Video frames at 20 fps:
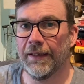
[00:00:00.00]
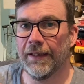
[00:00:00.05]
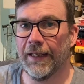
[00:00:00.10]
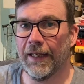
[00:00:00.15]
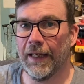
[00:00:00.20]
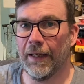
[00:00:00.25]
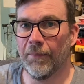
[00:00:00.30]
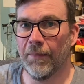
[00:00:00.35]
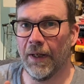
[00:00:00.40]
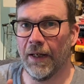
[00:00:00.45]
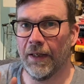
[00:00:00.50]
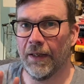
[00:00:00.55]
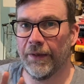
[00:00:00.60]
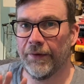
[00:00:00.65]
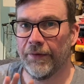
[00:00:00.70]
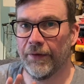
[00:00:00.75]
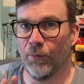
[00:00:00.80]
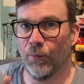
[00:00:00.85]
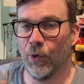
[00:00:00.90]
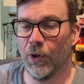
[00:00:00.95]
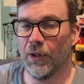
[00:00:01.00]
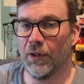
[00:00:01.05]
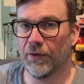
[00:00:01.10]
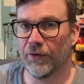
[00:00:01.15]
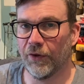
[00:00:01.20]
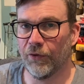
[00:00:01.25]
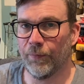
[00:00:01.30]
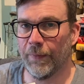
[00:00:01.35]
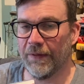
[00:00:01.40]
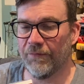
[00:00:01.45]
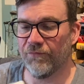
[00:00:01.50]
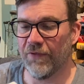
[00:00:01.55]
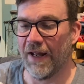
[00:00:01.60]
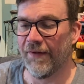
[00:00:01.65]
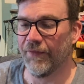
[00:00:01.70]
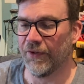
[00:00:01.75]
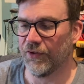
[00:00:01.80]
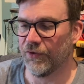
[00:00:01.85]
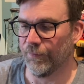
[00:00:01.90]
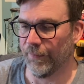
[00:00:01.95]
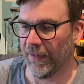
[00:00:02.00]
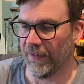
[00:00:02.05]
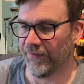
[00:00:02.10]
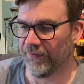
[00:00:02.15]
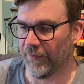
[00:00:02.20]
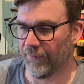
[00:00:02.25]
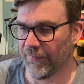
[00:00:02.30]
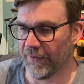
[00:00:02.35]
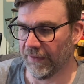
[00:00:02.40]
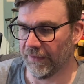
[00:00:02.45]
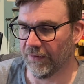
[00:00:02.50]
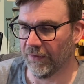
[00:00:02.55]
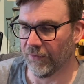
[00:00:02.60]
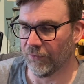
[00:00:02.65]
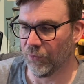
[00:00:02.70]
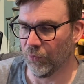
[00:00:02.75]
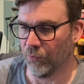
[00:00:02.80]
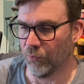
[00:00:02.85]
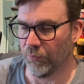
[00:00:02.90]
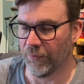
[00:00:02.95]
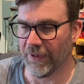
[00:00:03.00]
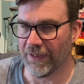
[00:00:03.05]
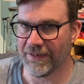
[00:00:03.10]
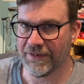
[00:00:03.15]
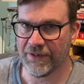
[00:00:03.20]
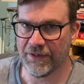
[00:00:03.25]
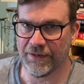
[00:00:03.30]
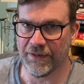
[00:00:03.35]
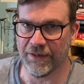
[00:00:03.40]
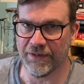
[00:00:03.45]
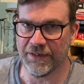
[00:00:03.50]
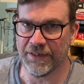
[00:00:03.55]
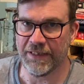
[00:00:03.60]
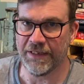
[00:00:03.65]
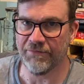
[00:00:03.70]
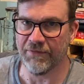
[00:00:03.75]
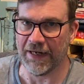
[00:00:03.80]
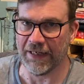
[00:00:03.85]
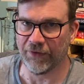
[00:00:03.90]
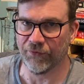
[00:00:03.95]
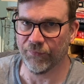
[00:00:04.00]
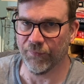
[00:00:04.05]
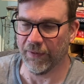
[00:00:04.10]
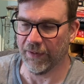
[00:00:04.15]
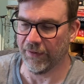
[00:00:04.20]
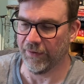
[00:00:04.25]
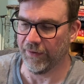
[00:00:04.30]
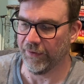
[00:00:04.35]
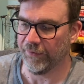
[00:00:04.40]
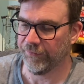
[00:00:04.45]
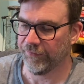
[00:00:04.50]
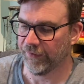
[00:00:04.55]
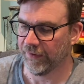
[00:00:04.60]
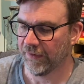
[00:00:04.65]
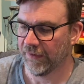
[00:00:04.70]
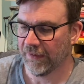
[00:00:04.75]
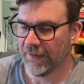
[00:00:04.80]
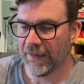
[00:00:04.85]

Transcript: the world has been ravaged by something called the T-Rex virus,